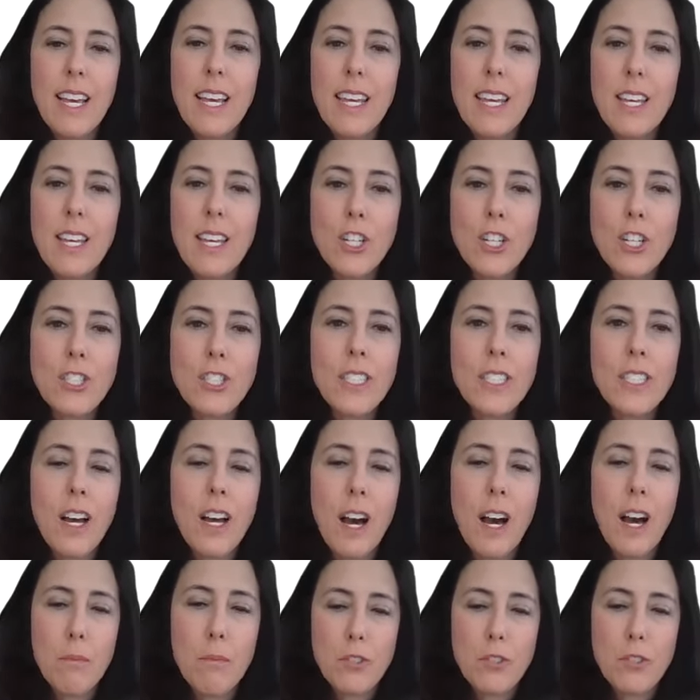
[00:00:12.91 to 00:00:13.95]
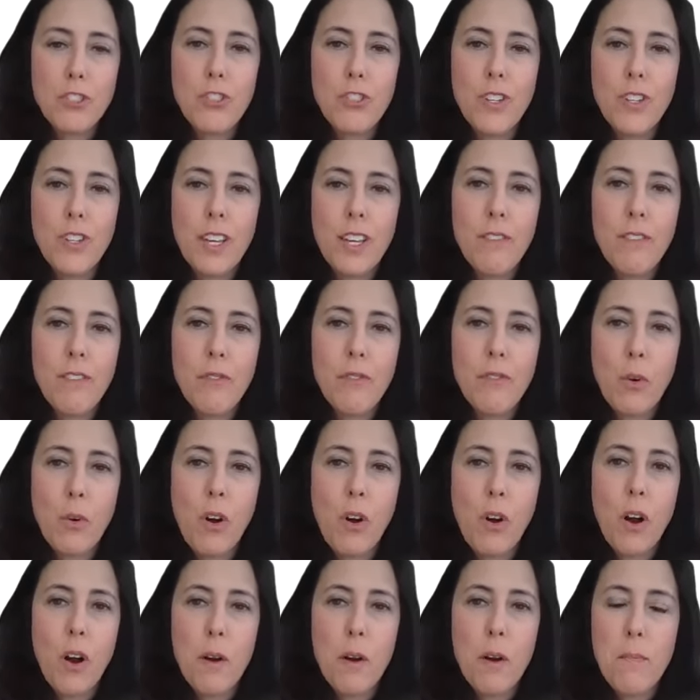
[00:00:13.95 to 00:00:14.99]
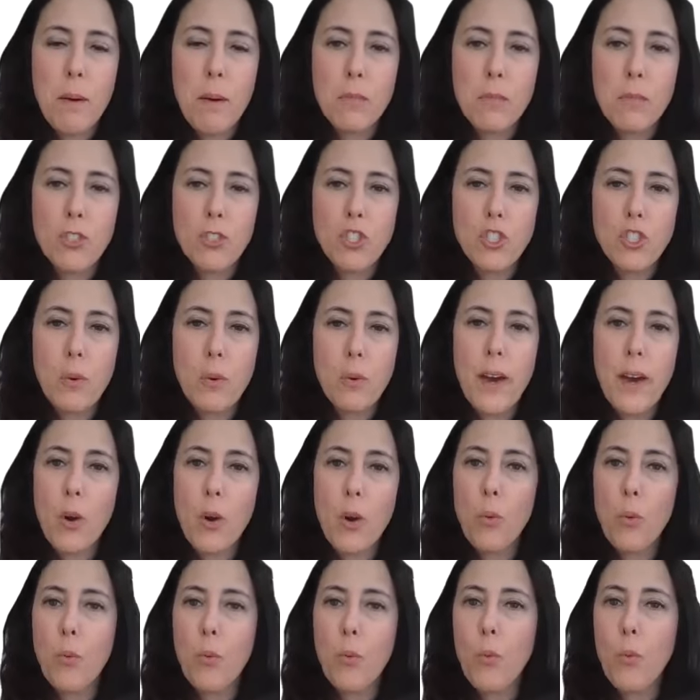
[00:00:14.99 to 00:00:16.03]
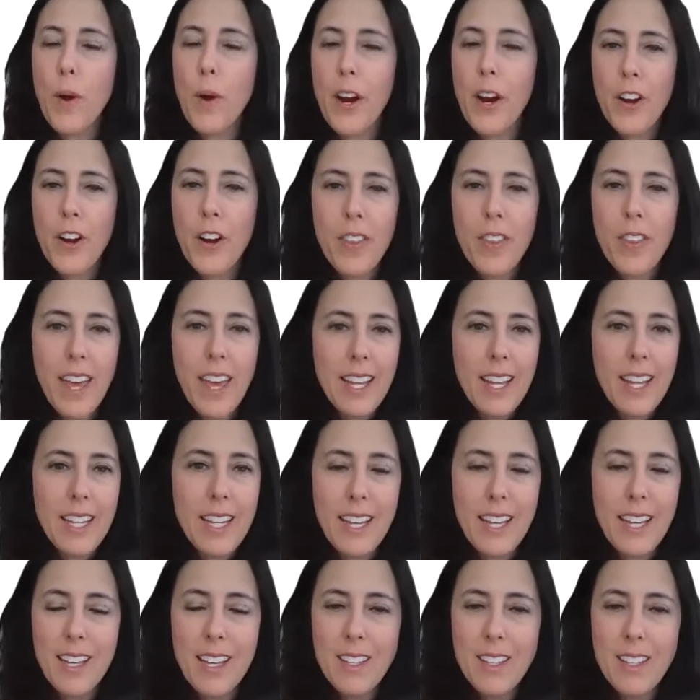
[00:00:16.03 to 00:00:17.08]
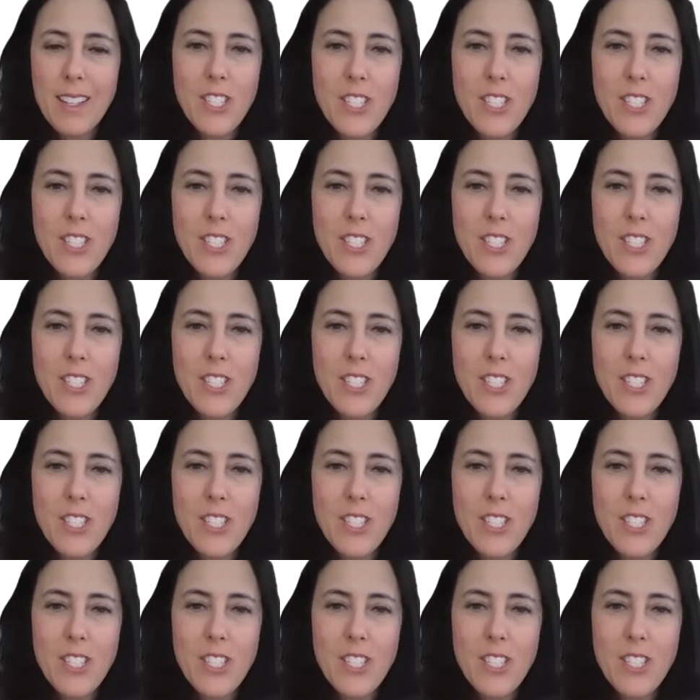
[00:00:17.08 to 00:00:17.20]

here's an opportunity for our members, no matter where they live,